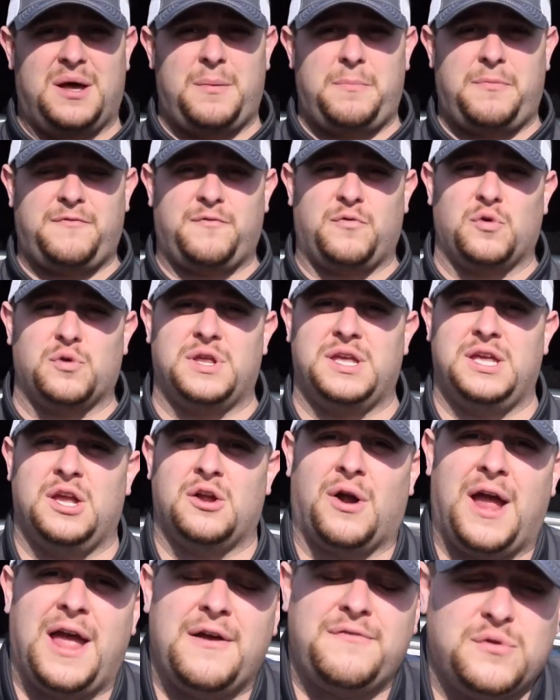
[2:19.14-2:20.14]
up for the
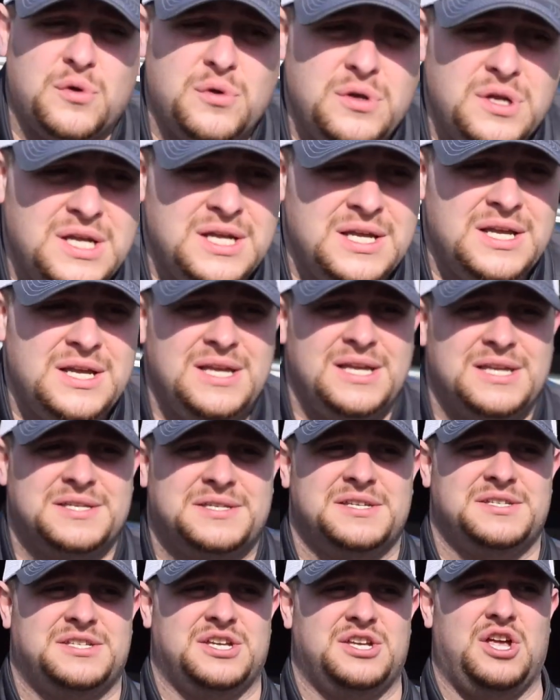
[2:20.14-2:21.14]
year after,
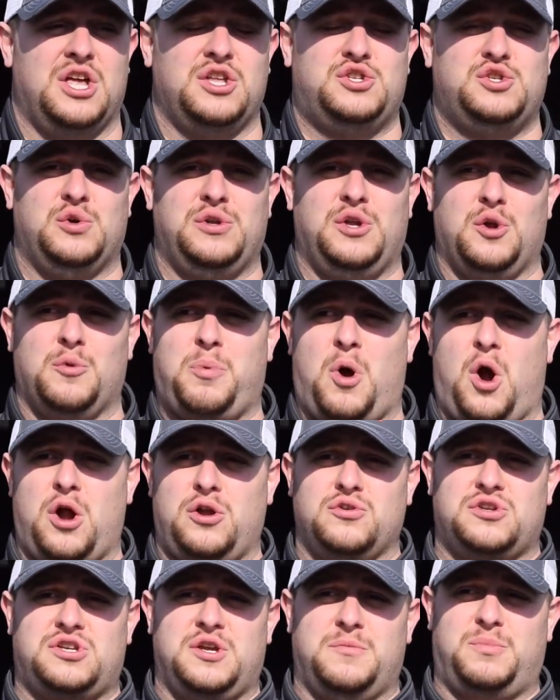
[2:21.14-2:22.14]
this is a, a two-year
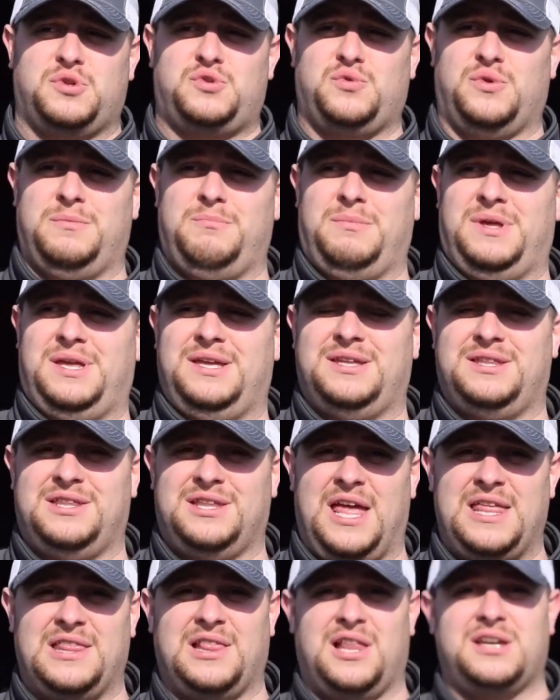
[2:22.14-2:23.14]
partnership between me
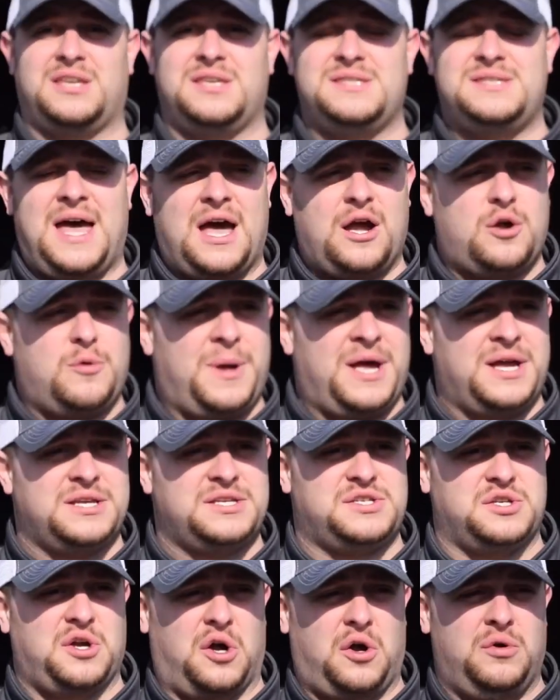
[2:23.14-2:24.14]
and, and Lucky Tackle
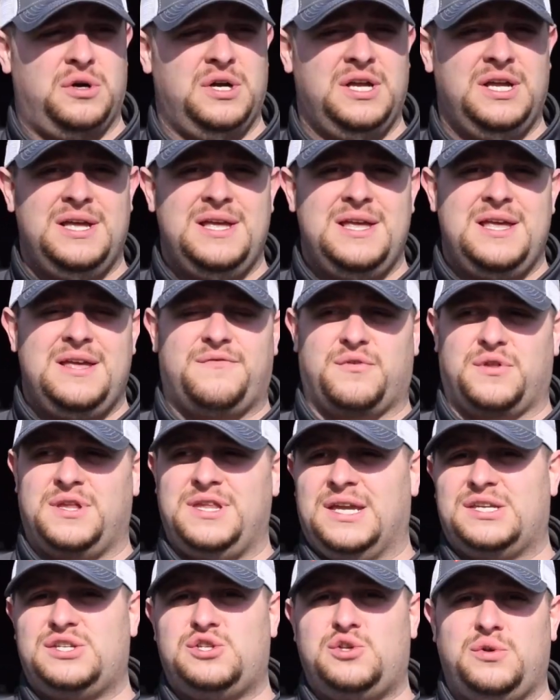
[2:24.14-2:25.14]
Box. So for the
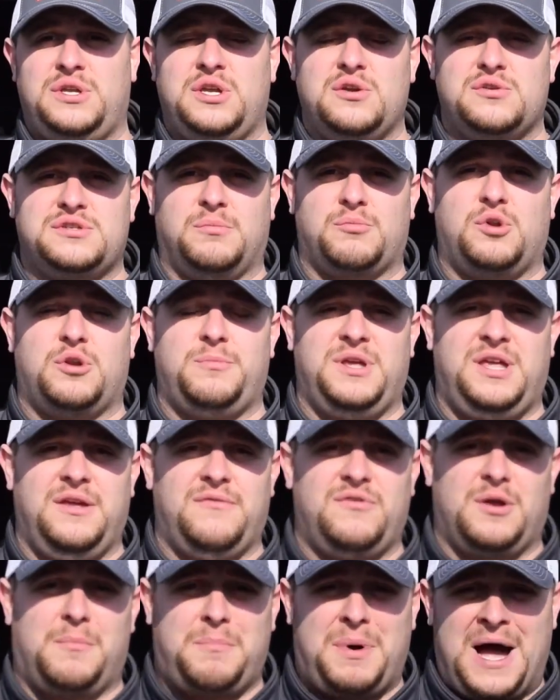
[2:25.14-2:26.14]
next two years, I'm going to be
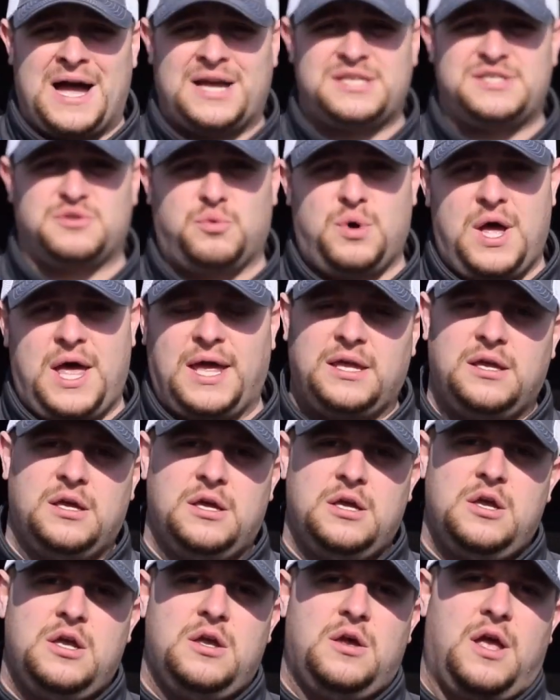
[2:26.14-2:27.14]
giving a box away.
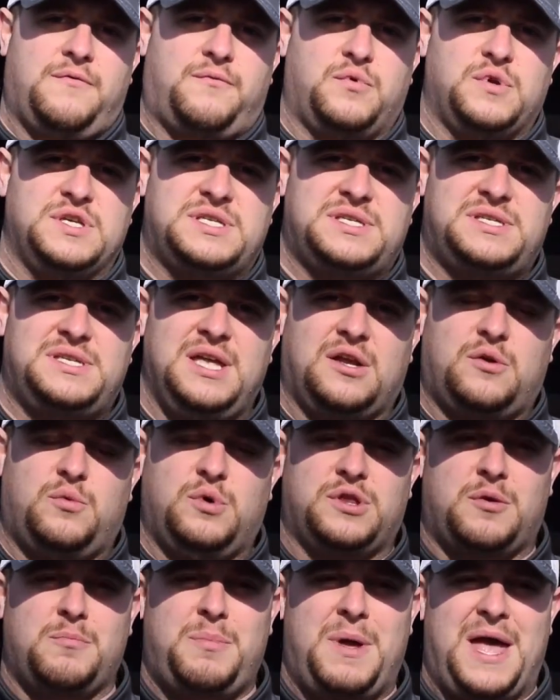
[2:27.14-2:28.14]
If we stick
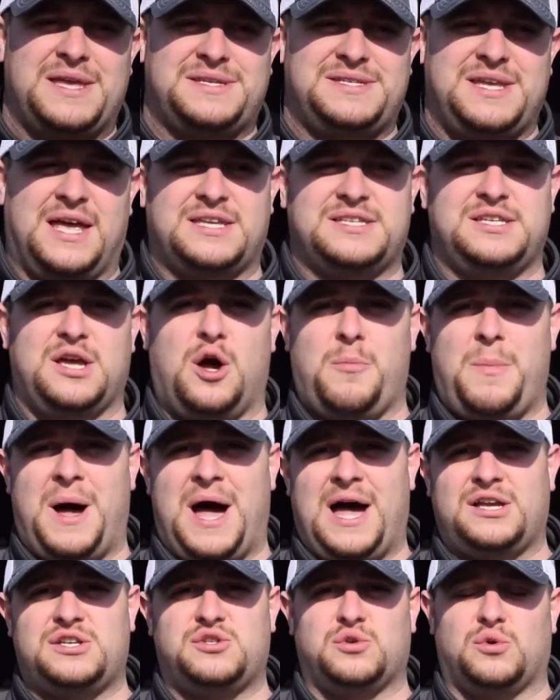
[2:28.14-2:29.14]
with the Bass XL
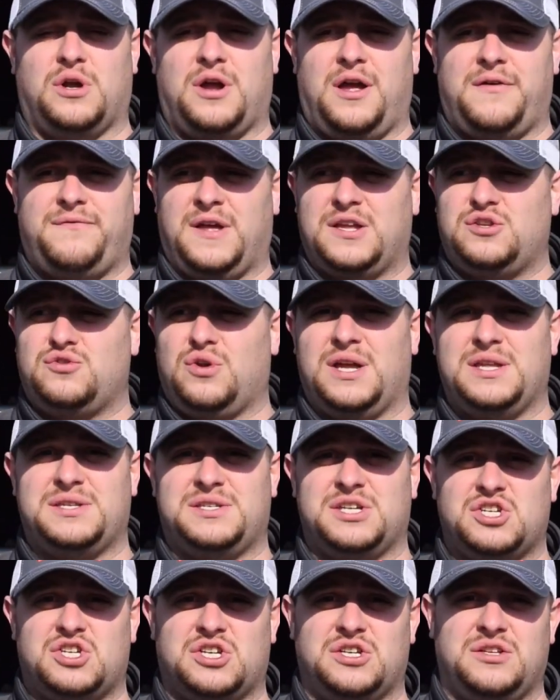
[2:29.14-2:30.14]
box or if I
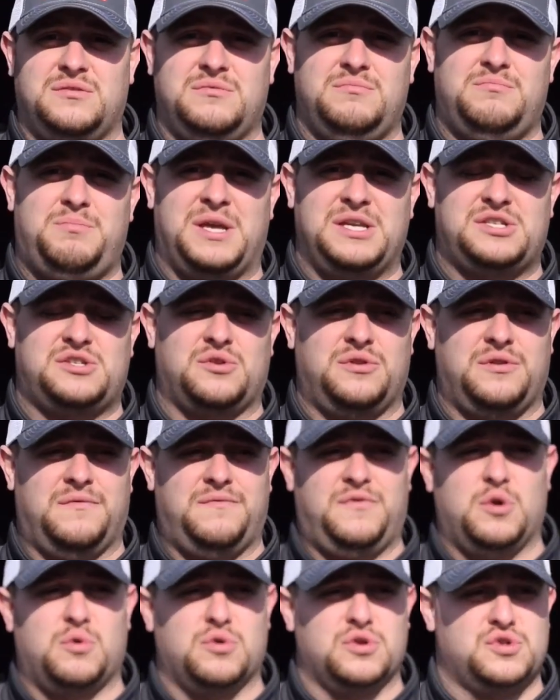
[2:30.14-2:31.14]
transition based on the
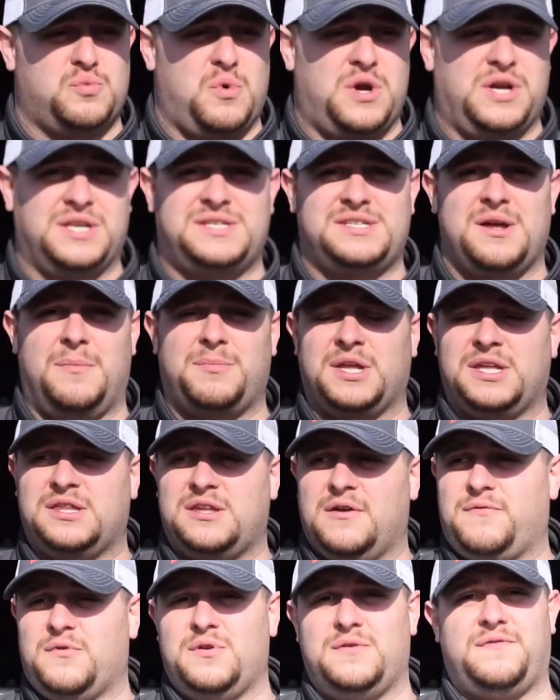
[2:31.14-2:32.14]
viewers wanting something
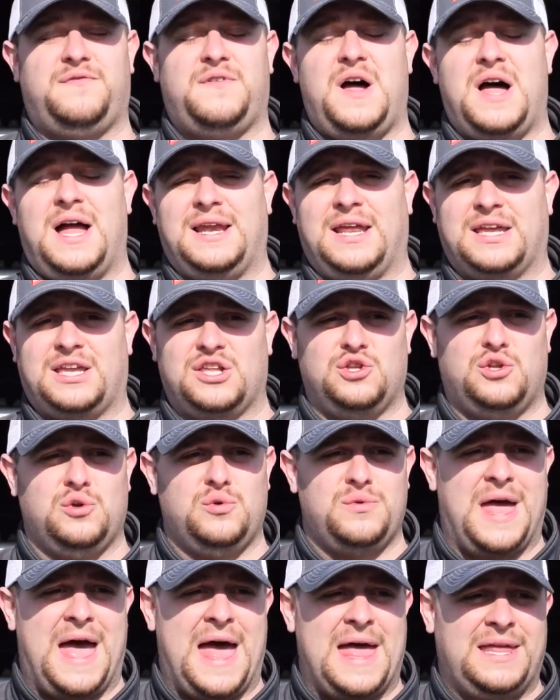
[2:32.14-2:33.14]
different, fine, I can
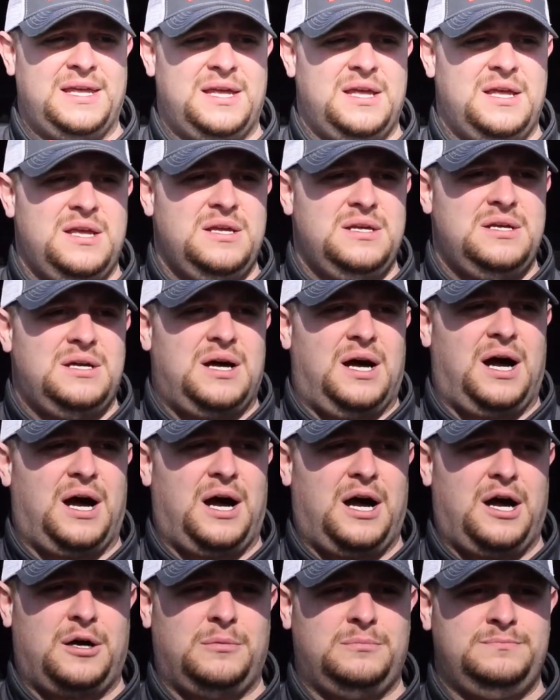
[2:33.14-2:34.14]
do that.
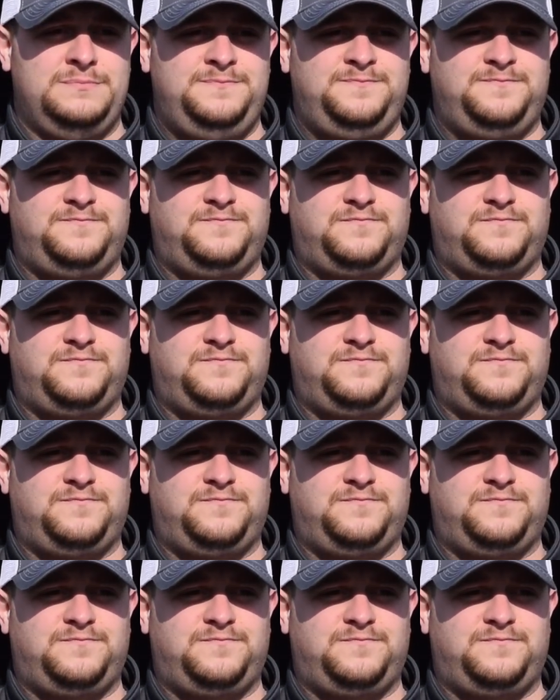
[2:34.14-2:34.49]
Um,